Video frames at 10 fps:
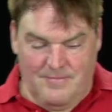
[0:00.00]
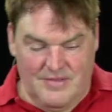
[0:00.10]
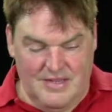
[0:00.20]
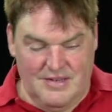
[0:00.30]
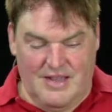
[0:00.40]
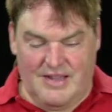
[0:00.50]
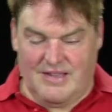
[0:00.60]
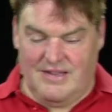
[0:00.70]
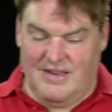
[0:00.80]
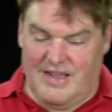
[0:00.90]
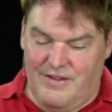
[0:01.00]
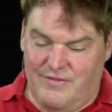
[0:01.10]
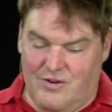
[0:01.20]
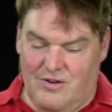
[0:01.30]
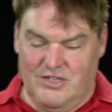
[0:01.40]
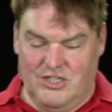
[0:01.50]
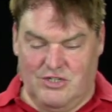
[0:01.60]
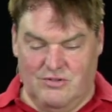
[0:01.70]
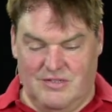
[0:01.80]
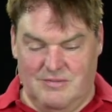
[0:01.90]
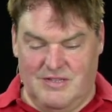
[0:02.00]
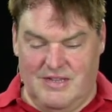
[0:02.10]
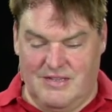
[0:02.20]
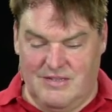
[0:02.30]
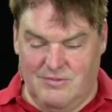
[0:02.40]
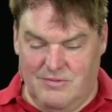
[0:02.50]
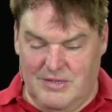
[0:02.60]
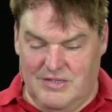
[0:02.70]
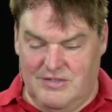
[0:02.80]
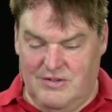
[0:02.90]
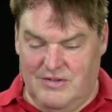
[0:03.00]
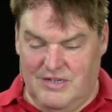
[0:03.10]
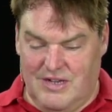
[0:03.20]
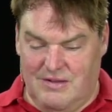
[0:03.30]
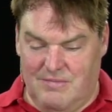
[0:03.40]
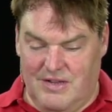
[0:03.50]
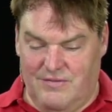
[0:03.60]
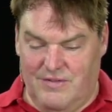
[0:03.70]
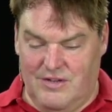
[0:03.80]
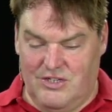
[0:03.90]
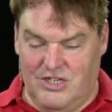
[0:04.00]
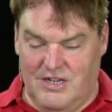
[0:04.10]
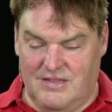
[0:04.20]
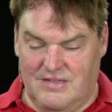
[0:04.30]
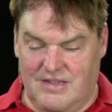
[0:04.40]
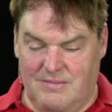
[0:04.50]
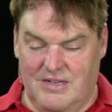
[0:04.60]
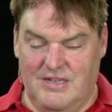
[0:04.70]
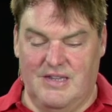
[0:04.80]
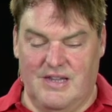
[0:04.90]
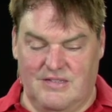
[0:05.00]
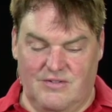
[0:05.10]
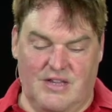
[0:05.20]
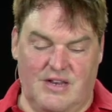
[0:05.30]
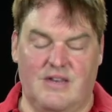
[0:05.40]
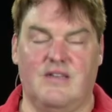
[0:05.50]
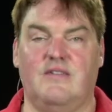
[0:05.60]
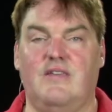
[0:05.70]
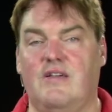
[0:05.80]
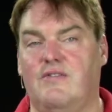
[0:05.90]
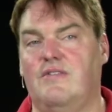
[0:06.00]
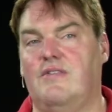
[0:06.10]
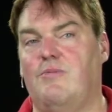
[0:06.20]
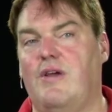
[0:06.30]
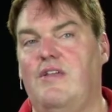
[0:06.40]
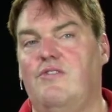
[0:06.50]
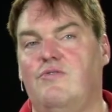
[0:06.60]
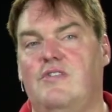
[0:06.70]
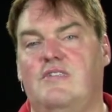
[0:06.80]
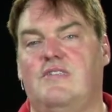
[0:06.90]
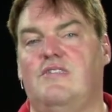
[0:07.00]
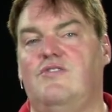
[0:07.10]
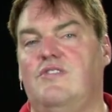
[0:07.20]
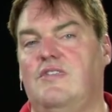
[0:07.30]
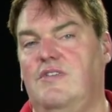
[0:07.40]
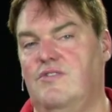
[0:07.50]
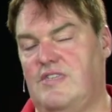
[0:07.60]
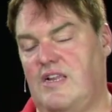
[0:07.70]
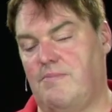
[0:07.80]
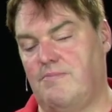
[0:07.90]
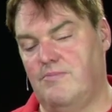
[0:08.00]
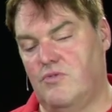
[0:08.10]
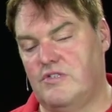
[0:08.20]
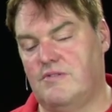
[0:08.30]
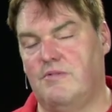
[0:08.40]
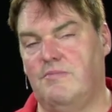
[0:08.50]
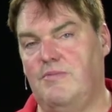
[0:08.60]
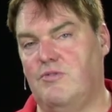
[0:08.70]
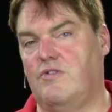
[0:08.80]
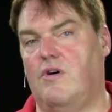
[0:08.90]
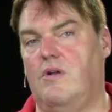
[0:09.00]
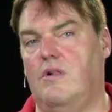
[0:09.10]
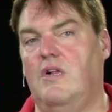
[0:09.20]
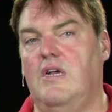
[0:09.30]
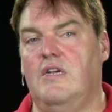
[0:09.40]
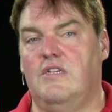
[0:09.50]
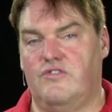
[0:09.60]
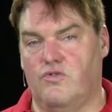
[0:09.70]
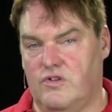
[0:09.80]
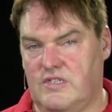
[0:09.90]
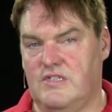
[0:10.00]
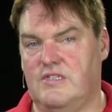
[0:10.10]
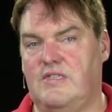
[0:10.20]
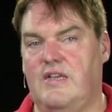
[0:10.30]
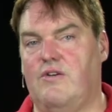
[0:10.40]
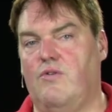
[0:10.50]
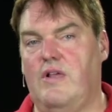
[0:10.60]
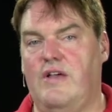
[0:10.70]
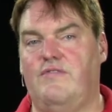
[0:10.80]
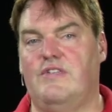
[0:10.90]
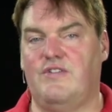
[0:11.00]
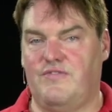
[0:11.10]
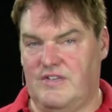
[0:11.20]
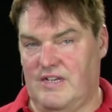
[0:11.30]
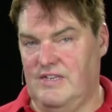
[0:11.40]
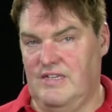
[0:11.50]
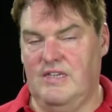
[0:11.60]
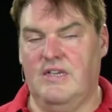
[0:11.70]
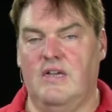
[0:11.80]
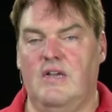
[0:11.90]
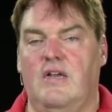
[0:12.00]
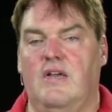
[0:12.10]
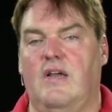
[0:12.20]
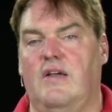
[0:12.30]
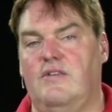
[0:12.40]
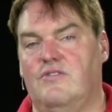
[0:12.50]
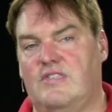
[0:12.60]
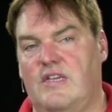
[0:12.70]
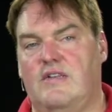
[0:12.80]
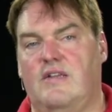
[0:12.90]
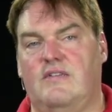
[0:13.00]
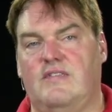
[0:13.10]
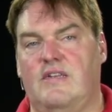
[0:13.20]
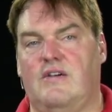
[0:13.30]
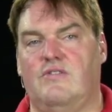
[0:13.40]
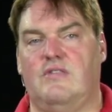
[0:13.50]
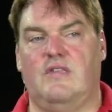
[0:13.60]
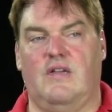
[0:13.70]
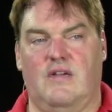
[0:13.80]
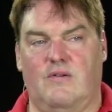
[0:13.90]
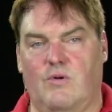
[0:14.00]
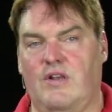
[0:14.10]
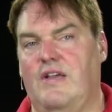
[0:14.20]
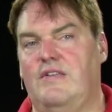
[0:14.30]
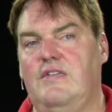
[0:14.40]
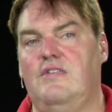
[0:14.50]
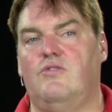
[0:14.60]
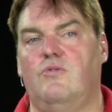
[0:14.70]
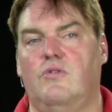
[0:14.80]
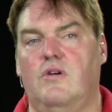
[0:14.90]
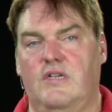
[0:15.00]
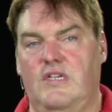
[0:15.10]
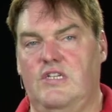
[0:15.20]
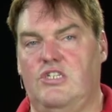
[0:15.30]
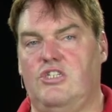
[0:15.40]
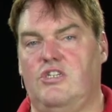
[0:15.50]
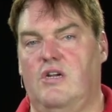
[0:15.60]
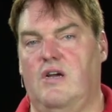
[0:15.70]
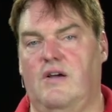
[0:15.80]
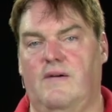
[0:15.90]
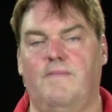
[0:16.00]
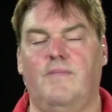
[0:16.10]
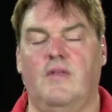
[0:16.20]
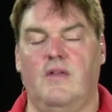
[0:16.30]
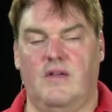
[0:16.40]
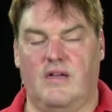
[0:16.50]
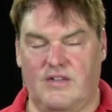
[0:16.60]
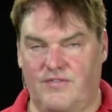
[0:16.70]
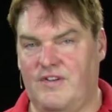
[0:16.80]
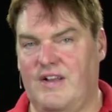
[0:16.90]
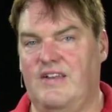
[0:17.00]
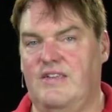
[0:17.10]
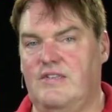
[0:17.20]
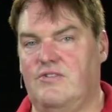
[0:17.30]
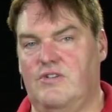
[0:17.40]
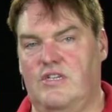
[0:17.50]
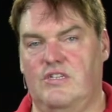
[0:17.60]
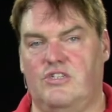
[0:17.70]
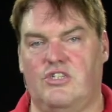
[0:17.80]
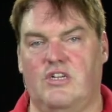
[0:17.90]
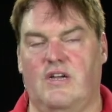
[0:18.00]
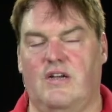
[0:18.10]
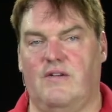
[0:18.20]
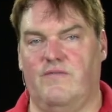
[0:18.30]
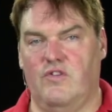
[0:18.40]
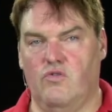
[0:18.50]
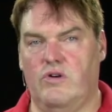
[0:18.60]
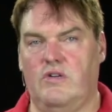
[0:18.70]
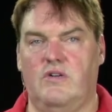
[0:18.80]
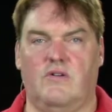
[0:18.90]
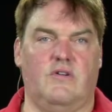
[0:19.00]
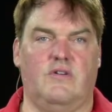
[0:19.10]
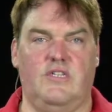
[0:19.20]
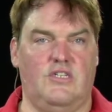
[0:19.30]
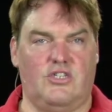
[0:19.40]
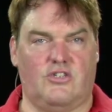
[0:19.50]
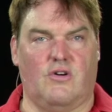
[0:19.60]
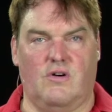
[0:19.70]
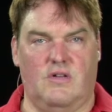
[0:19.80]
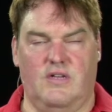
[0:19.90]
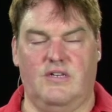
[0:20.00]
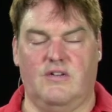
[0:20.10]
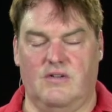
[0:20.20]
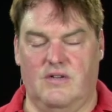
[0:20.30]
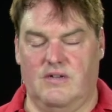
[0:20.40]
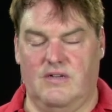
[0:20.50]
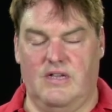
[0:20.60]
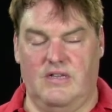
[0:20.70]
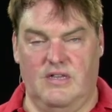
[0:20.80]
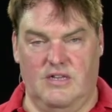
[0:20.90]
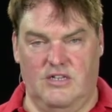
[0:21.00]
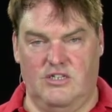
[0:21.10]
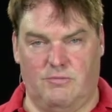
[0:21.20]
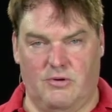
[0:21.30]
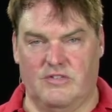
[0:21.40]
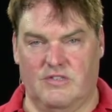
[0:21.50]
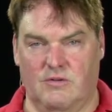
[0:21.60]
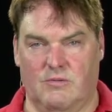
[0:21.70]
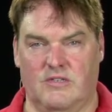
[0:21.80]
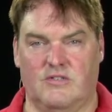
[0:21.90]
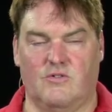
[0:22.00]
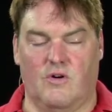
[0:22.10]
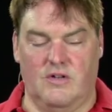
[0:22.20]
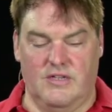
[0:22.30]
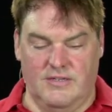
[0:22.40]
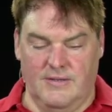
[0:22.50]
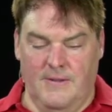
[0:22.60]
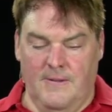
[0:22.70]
Dean, like a live call-in show, seems like this would be a steering nightmare if they shared the same ID. Yes, you can. Yeah, the way you do this is you set up multiple mimoCall sources. They all have a different ID, and you send out one ID to each, a different ID to each viewer or each each person you want to call in.